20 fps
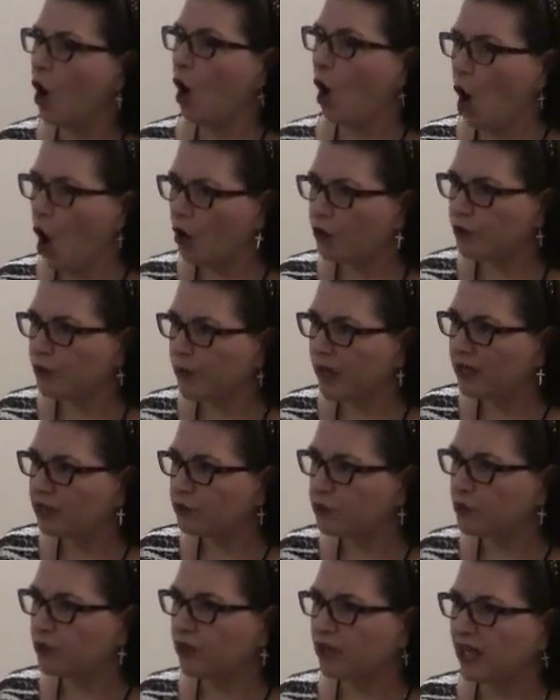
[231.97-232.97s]
all the way
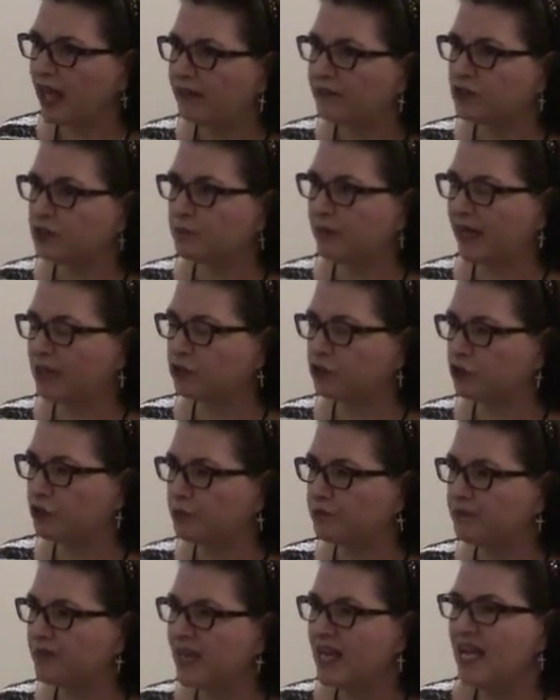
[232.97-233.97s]
through the life
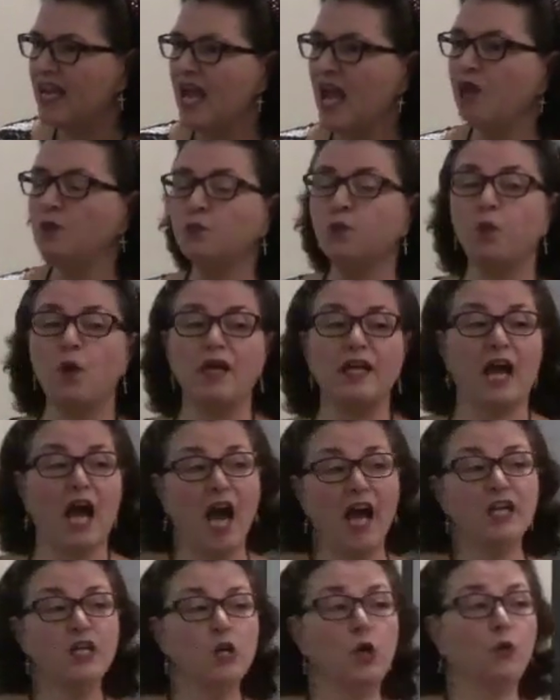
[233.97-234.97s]
spectrum. And when
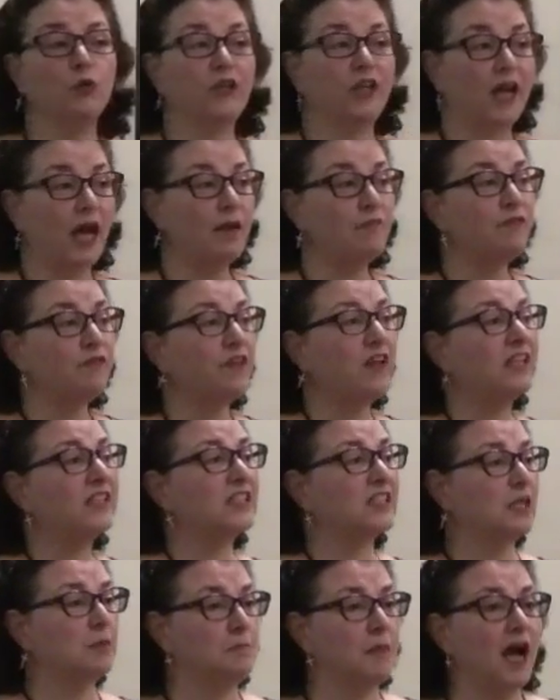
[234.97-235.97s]
I know that I'm
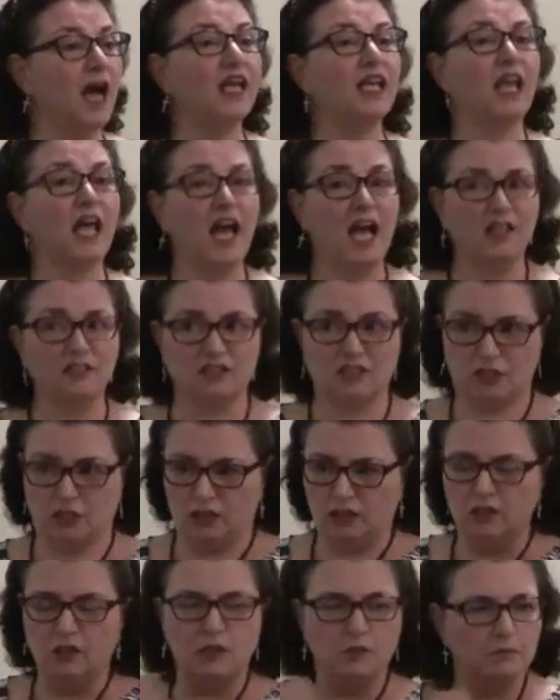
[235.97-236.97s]
facing my
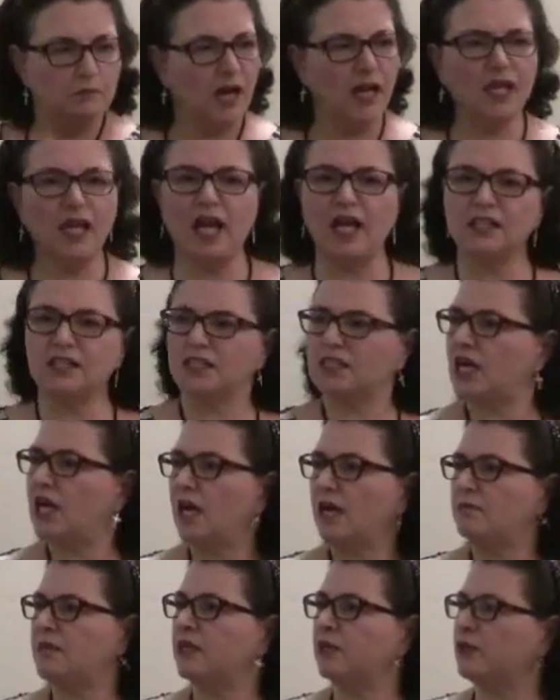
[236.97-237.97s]
last
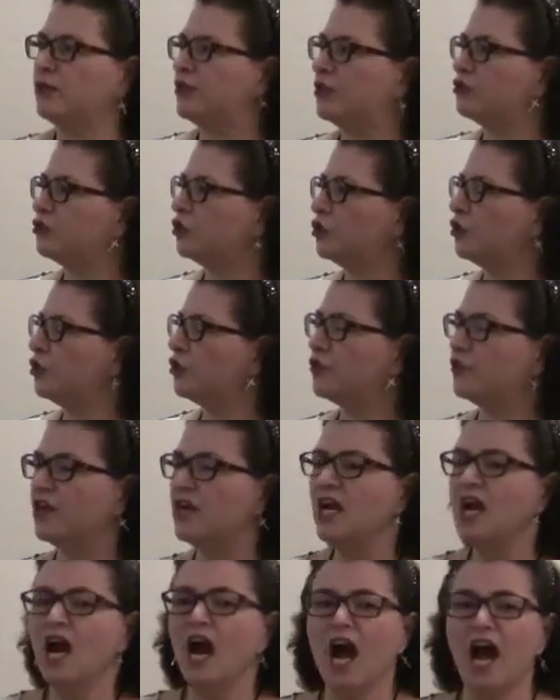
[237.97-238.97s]
time here on this earth,
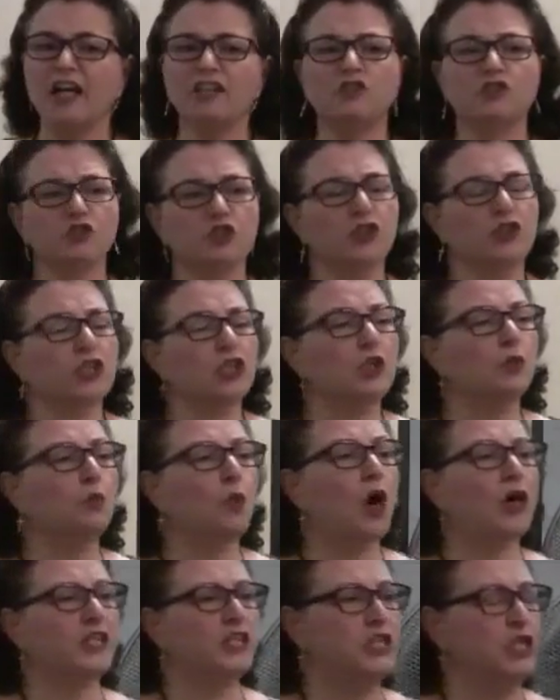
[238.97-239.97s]
I certainly
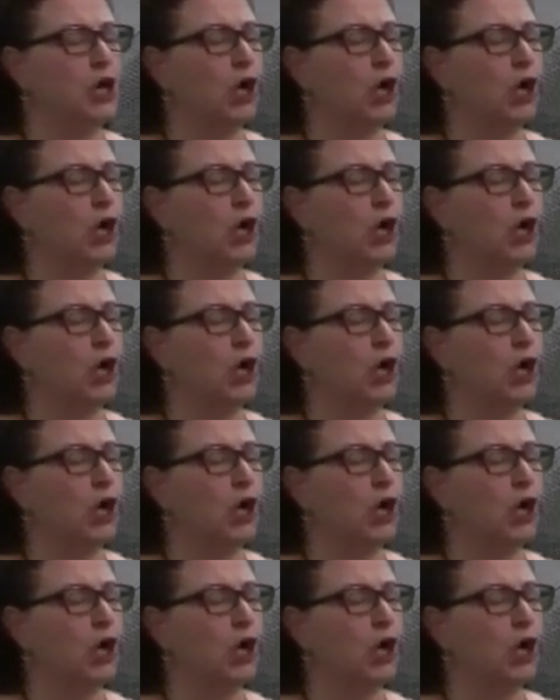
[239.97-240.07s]
want to